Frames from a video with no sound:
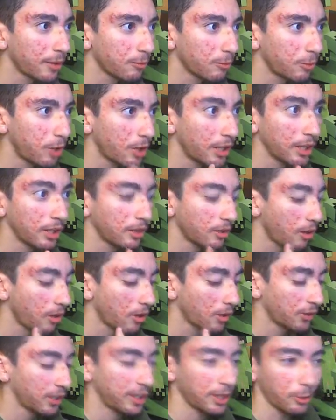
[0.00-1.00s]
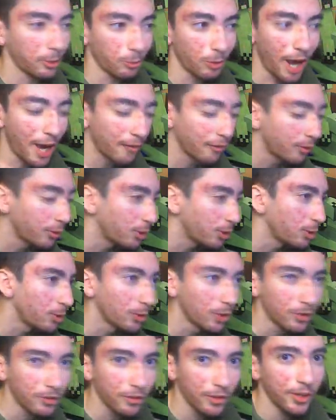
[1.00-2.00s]
running alongside like rival
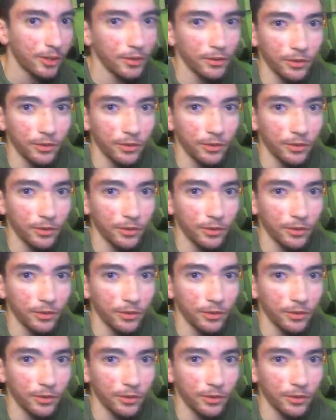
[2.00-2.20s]
universe